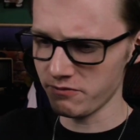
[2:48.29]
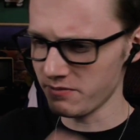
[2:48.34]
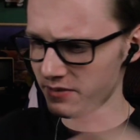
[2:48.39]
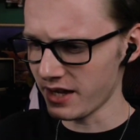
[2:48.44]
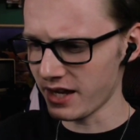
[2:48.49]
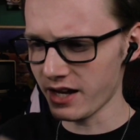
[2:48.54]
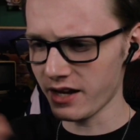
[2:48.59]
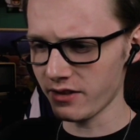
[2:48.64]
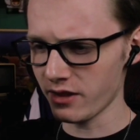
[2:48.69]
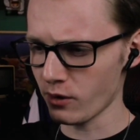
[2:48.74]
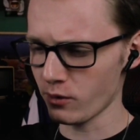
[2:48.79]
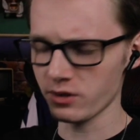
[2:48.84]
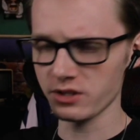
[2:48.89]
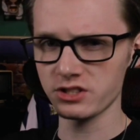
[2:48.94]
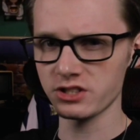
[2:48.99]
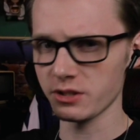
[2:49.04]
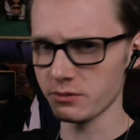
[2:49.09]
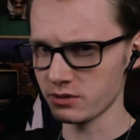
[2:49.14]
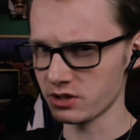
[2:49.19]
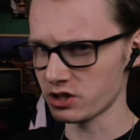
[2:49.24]
yeah, there were
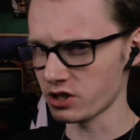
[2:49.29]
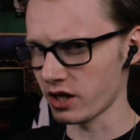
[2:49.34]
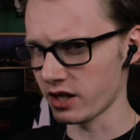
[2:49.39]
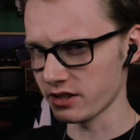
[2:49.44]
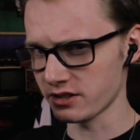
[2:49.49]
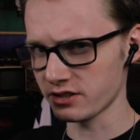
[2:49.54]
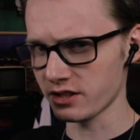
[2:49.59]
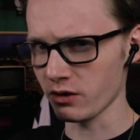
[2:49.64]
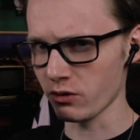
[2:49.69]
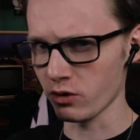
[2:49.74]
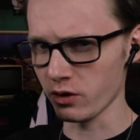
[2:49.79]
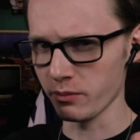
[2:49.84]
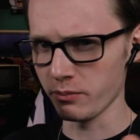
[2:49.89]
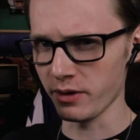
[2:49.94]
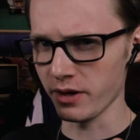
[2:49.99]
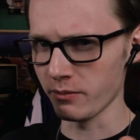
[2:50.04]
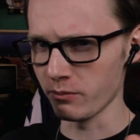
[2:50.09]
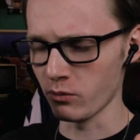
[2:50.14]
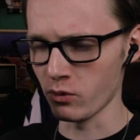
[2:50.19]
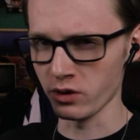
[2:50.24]
some shots that were a
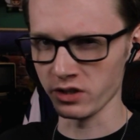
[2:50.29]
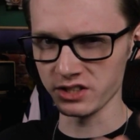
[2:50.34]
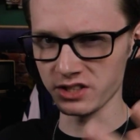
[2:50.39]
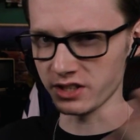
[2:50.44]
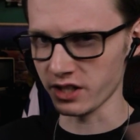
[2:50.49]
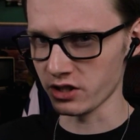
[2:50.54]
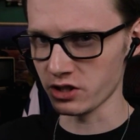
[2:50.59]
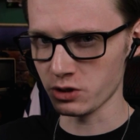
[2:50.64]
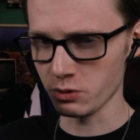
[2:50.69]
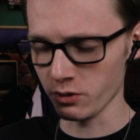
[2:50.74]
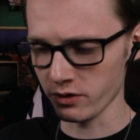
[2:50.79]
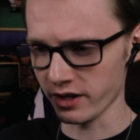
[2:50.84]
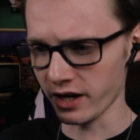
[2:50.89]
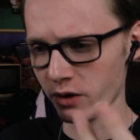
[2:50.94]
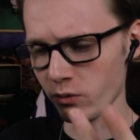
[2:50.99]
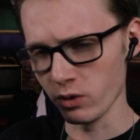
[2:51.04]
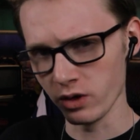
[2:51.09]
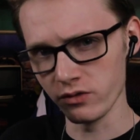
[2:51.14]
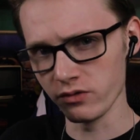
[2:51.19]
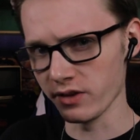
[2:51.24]
bit more sensual than I
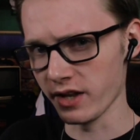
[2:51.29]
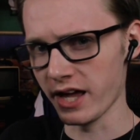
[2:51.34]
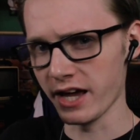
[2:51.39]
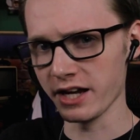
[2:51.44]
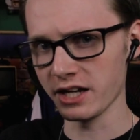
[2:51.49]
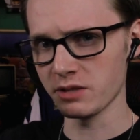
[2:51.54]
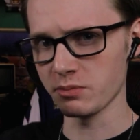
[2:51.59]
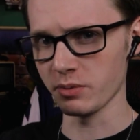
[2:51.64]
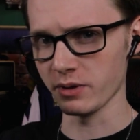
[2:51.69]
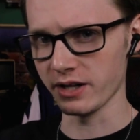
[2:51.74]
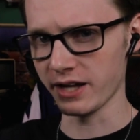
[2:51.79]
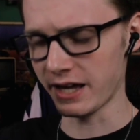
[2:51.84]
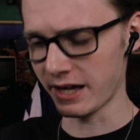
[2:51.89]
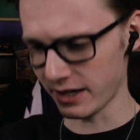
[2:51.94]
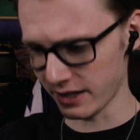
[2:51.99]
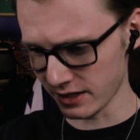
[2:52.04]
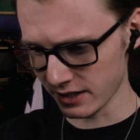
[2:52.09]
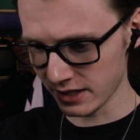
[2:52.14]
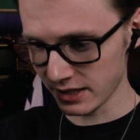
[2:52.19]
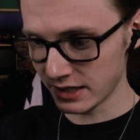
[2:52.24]
would have liked, but
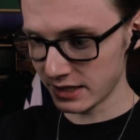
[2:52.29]
hey,